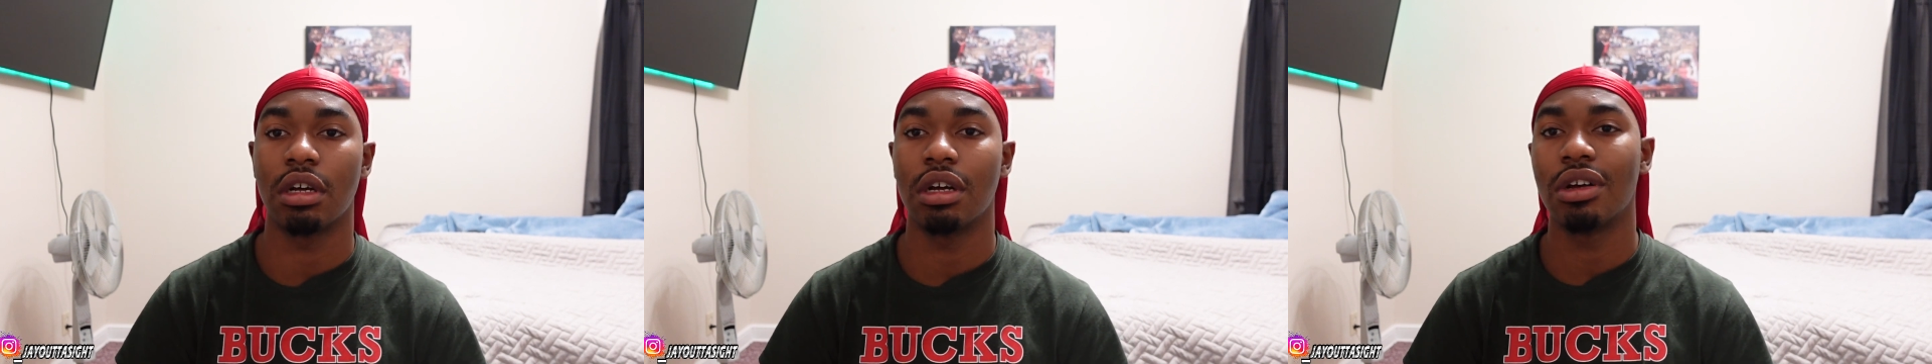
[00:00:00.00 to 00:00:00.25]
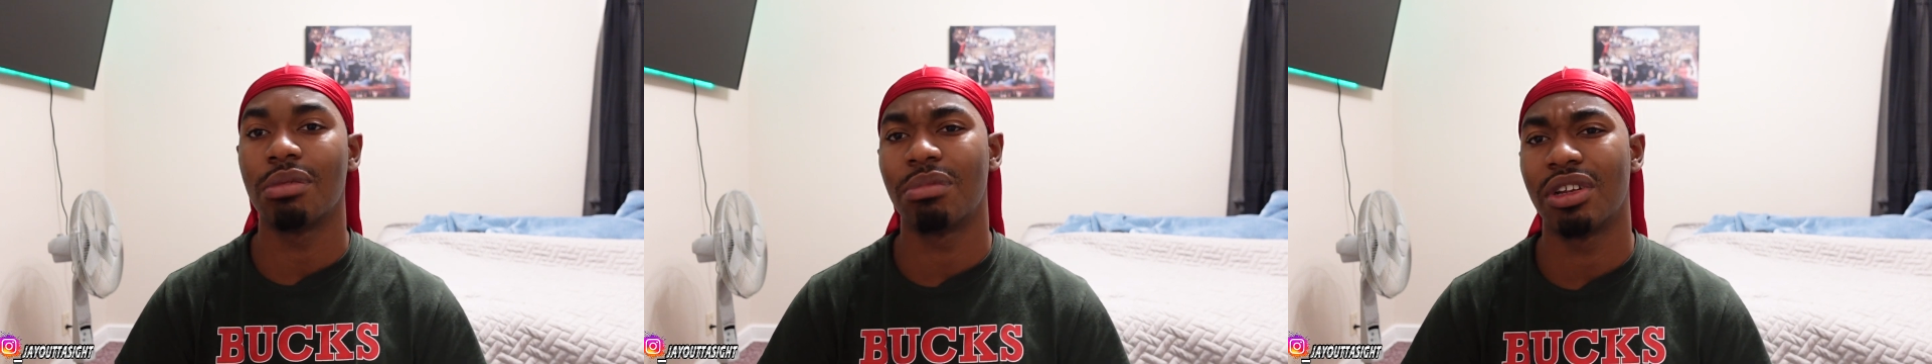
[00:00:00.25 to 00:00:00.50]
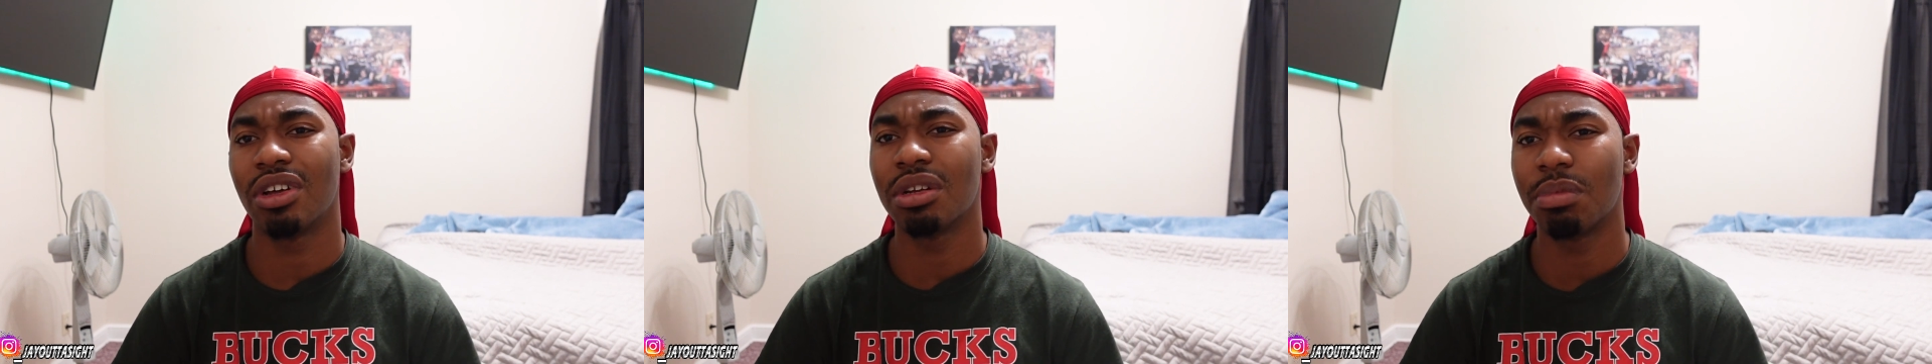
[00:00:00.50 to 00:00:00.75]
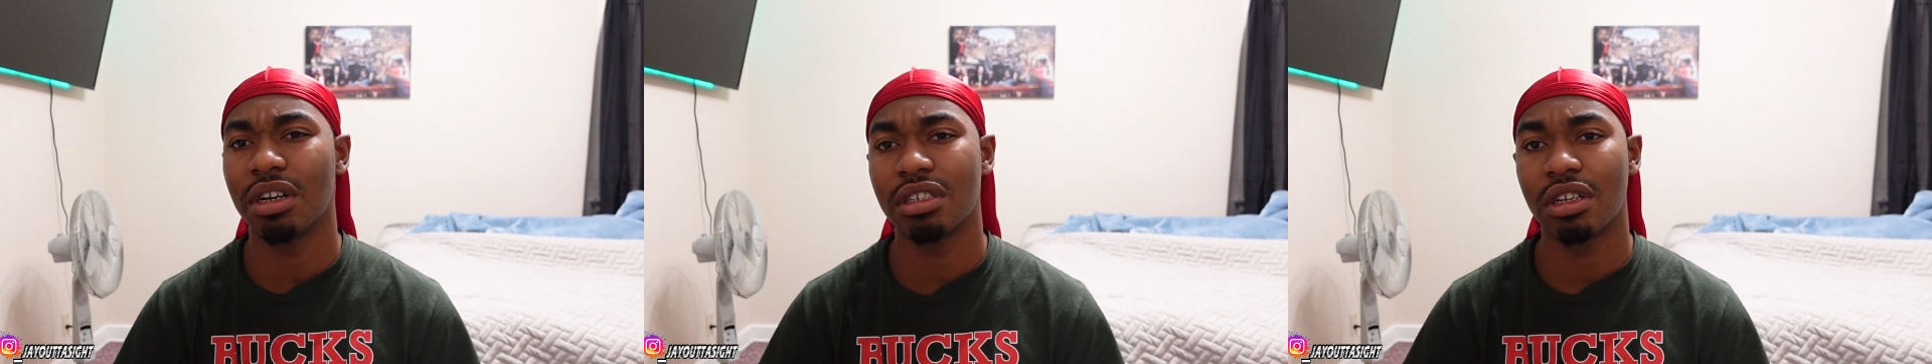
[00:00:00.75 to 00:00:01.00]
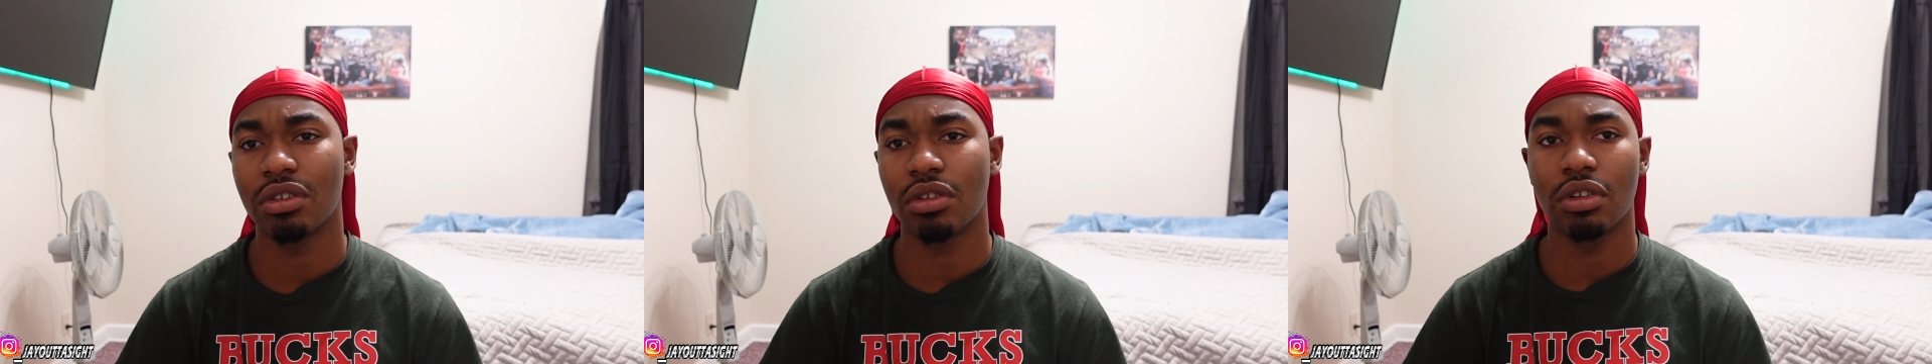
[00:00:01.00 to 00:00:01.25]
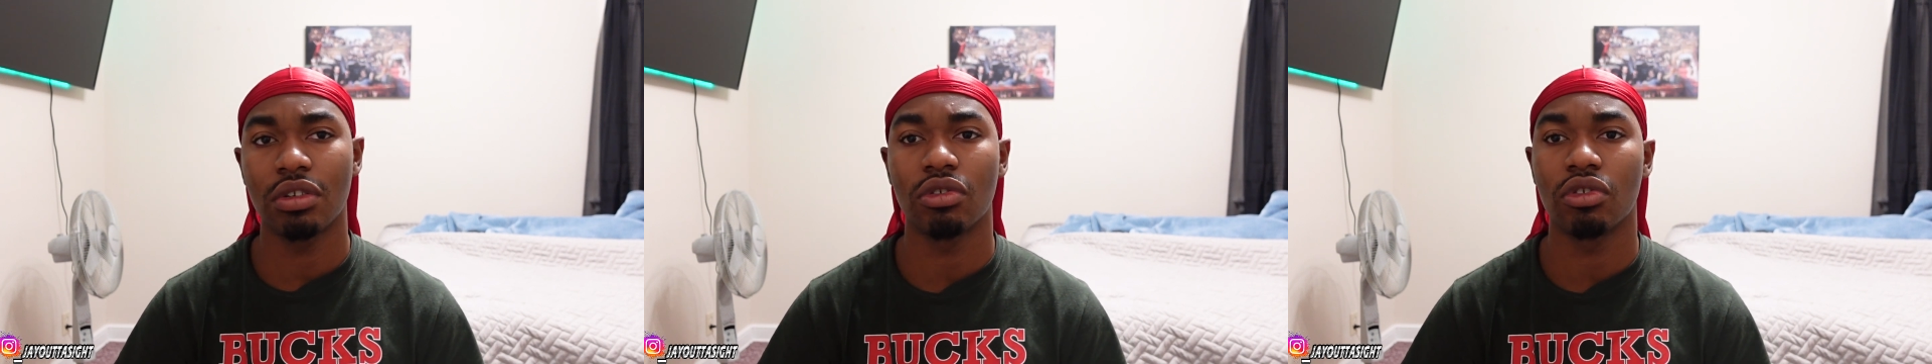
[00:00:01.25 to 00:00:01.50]
Um, only person I
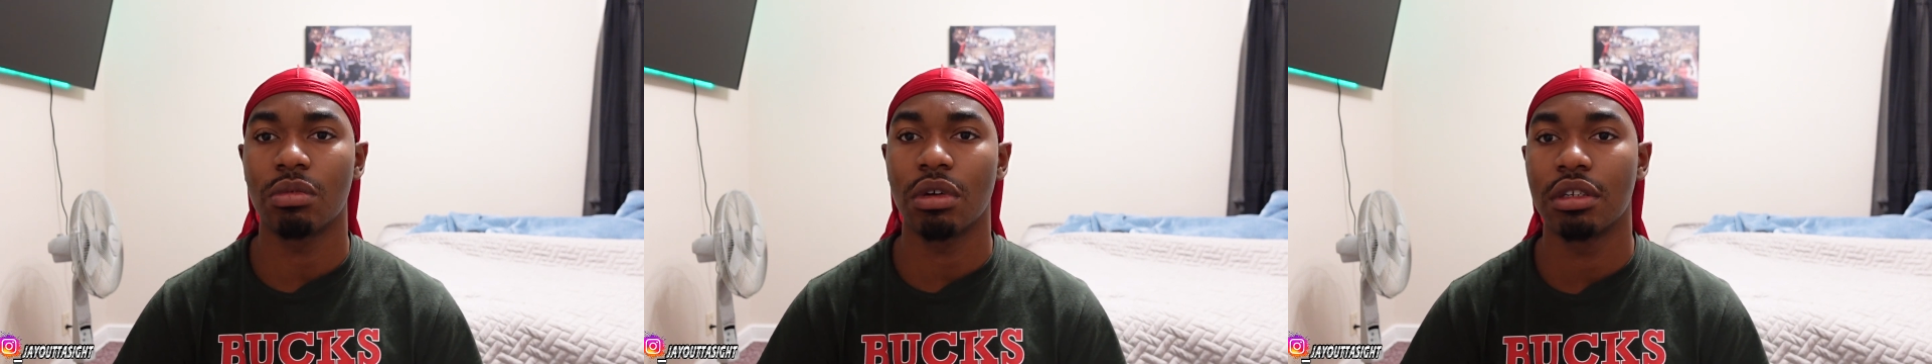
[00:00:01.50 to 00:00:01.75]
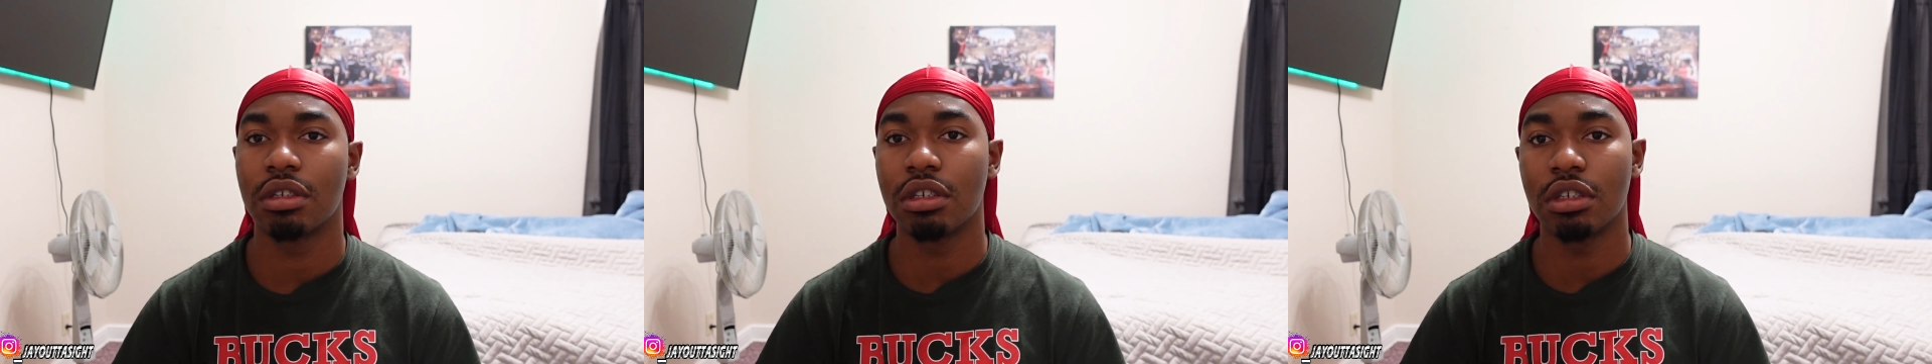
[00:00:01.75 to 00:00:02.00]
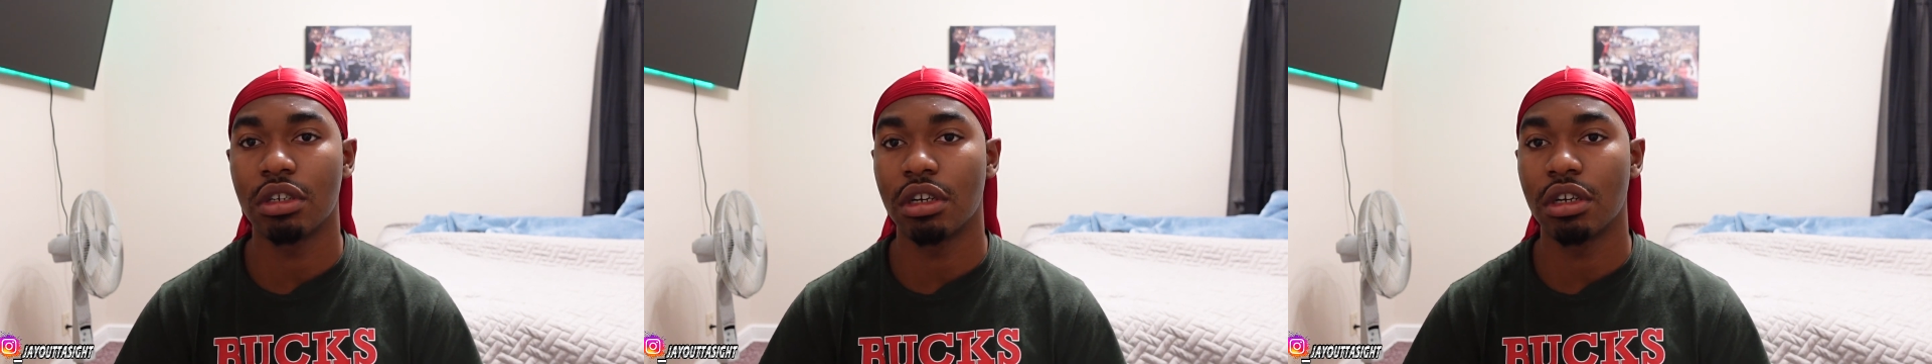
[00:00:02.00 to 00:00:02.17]
talk to is my sister.